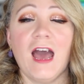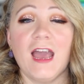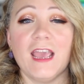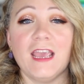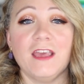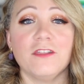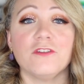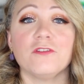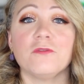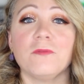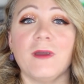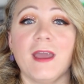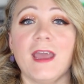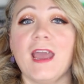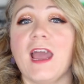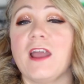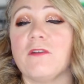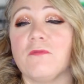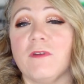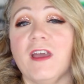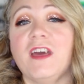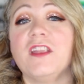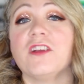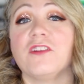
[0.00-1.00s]
Either way, I
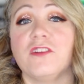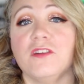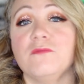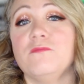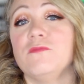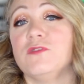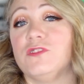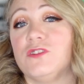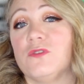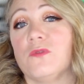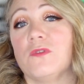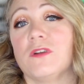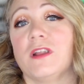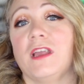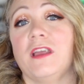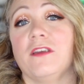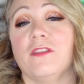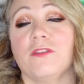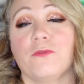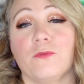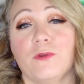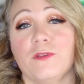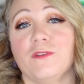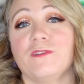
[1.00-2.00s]
read a good majority
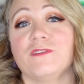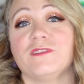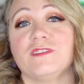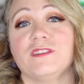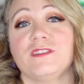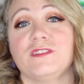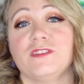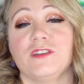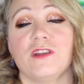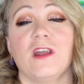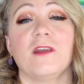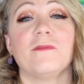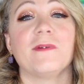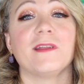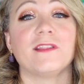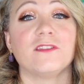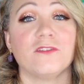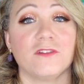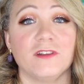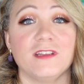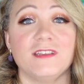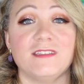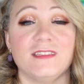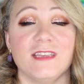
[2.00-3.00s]
of thrillers this year. I read
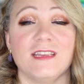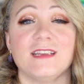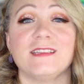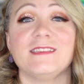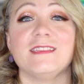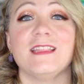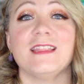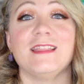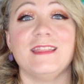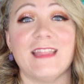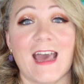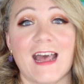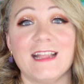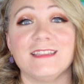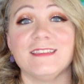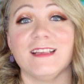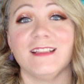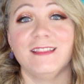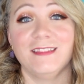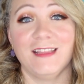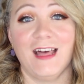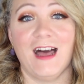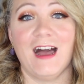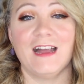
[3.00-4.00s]
36. That's a
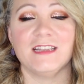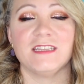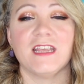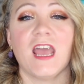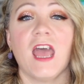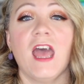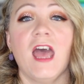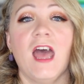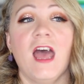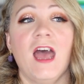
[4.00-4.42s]
lot.